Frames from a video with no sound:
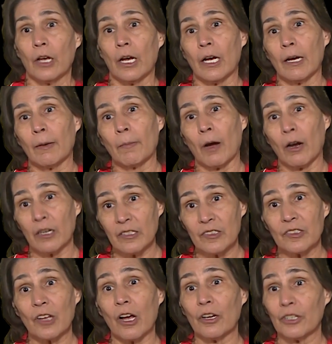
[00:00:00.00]
Um, our
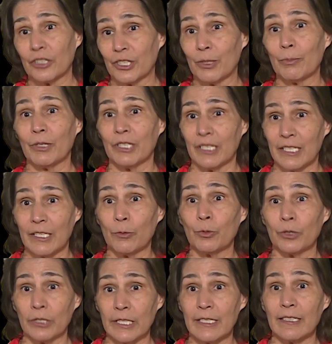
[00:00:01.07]
soccer community
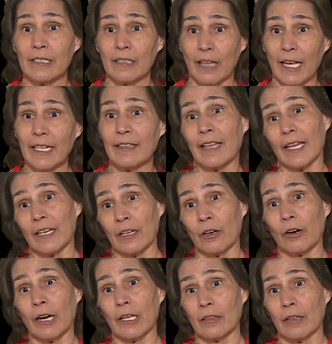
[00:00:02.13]
really did like that and
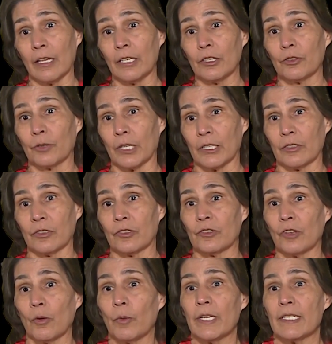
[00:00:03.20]
our athletic directors.
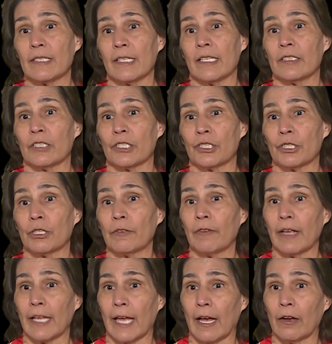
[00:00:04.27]
So we sent a
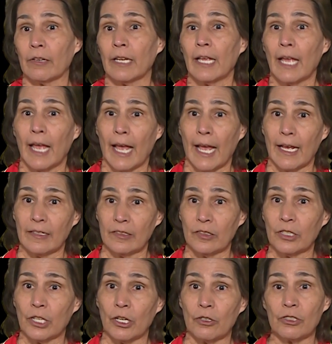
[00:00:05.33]
survey out, asked
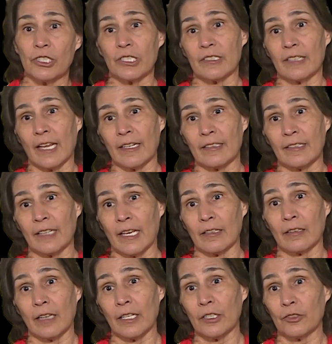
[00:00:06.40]
the coaches, asked the
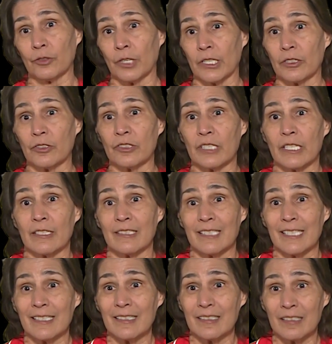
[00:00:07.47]
athletic directors, is
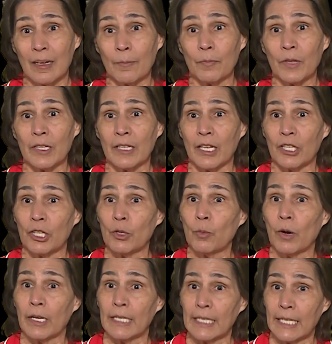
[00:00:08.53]
this something that you
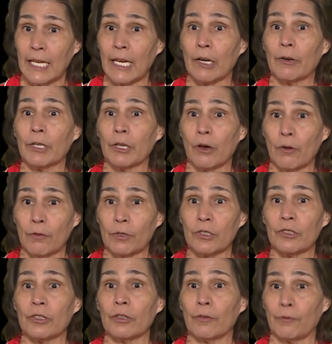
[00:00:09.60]
want to carry over
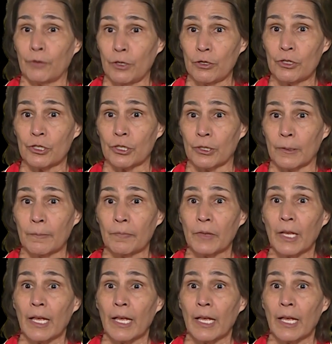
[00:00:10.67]
to the future?